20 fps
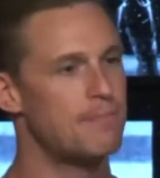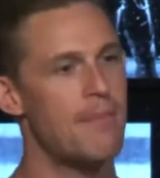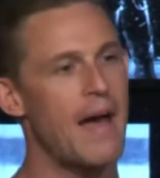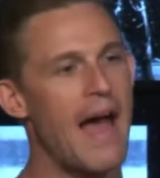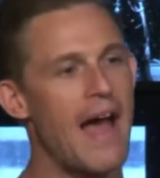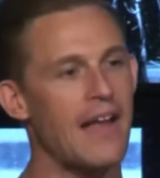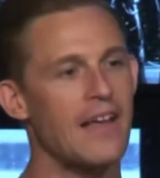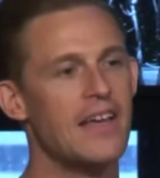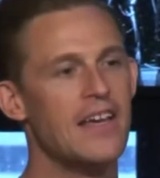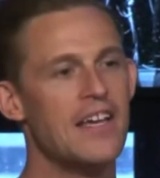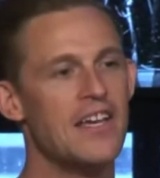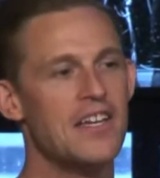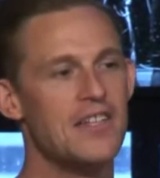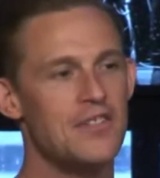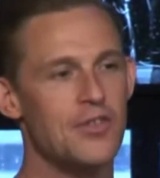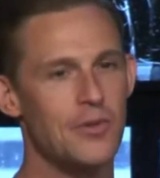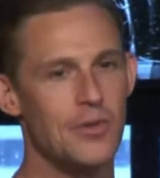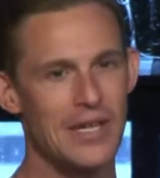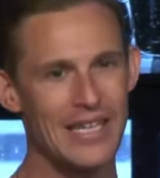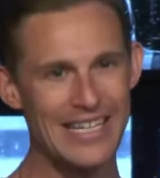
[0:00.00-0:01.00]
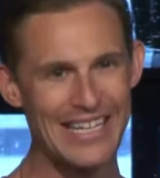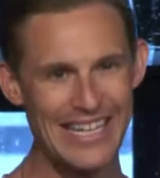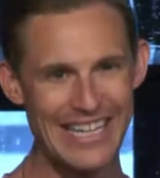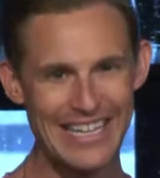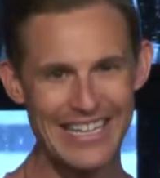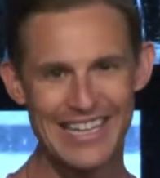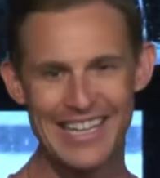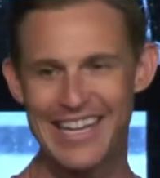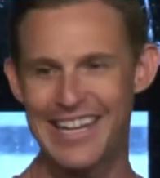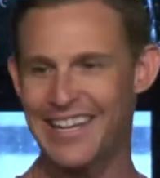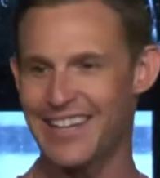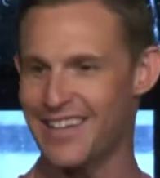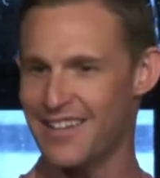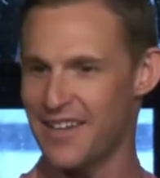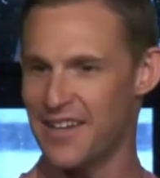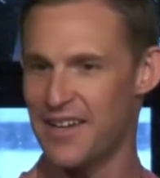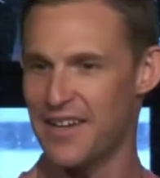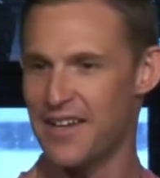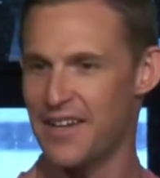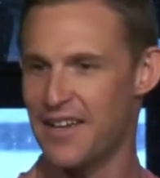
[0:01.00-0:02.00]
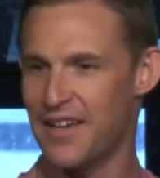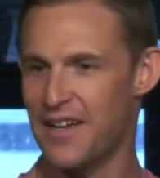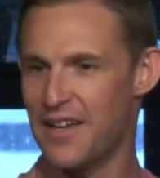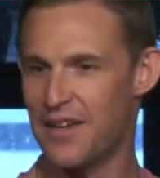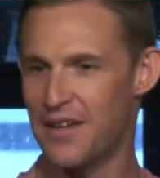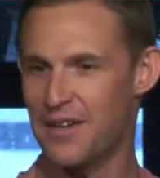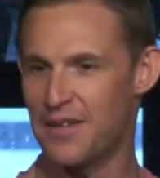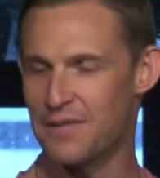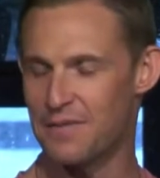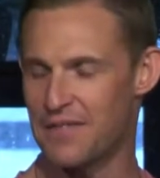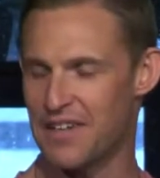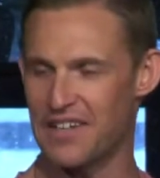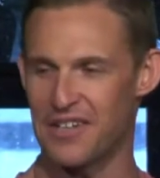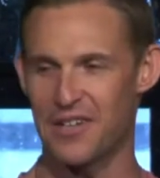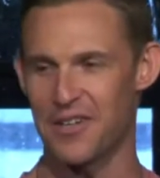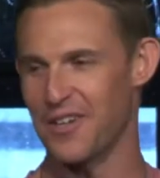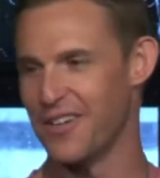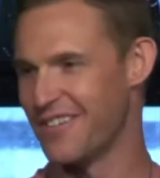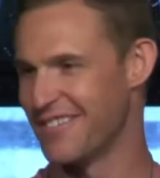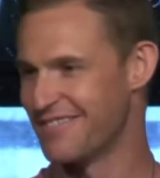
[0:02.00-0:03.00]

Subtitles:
back to a kneeling figure,